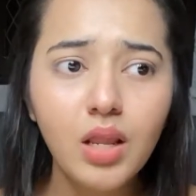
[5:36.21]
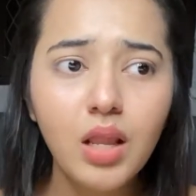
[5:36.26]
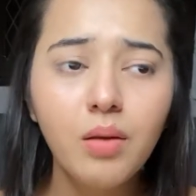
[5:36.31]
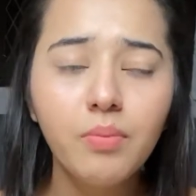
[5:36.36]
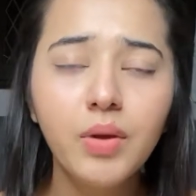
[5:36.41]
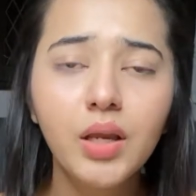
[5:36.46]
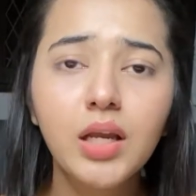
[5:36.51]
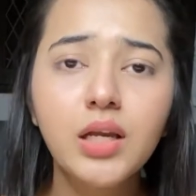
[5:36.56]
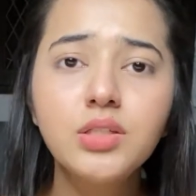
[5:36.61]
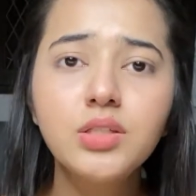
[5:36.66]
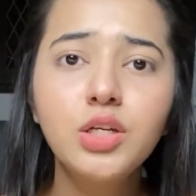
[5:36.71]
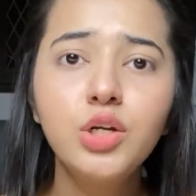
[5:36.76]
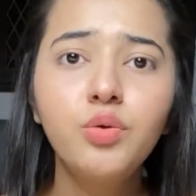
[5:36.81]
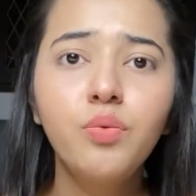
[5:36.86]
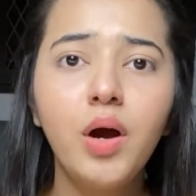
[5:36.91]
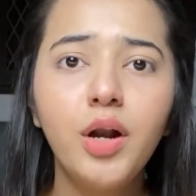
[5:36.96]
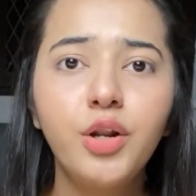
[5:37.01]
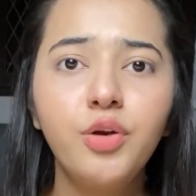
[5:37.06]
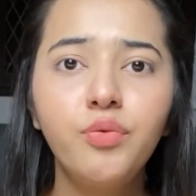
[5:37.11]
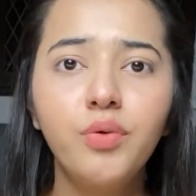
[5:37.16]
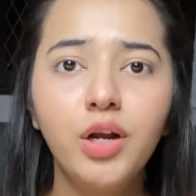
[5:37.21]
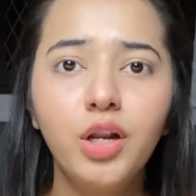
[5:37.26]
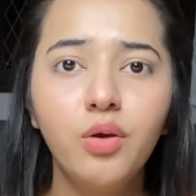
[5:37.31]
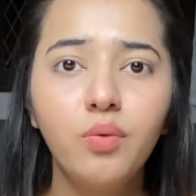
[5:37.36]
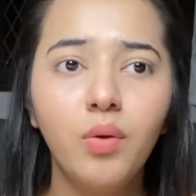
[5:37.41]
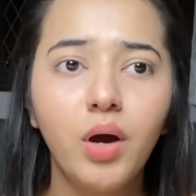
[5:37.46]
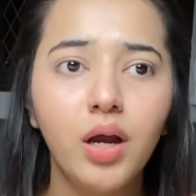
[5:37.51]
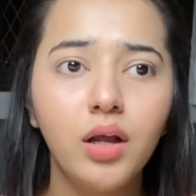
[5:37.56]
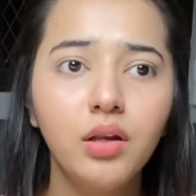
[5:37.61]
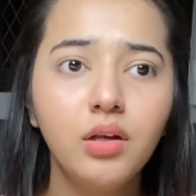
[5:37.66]
Because in
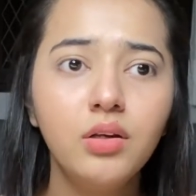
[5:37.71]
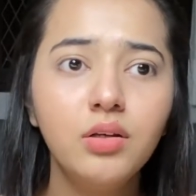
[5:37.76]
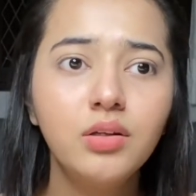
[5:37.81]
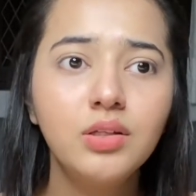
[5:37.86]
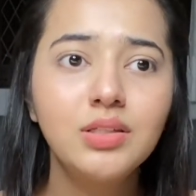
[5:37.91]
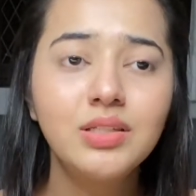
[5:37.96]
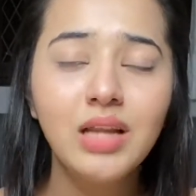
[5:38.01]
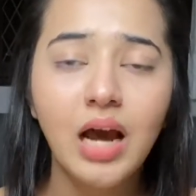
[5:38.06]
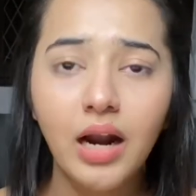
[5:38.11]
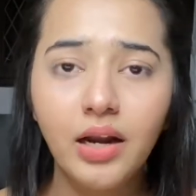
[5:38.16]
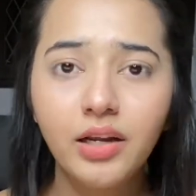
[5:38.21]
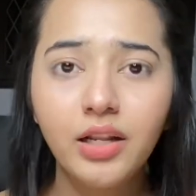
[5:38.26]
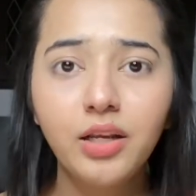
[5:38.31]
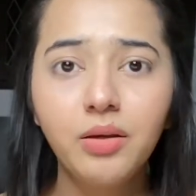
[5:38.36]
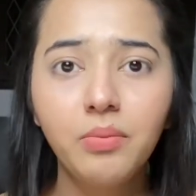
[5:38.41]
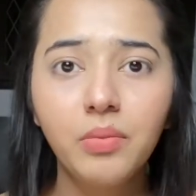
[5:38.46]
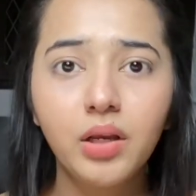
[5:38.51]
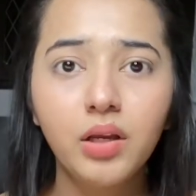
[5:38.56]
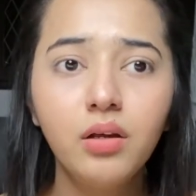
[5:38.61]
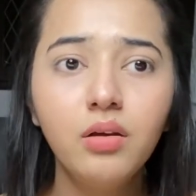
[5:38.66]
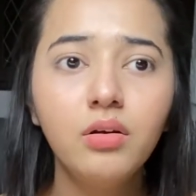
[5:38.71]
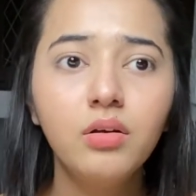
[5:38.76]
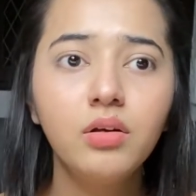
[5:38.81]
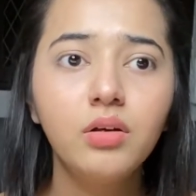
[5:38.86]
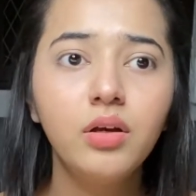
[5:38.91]
2021 starting May,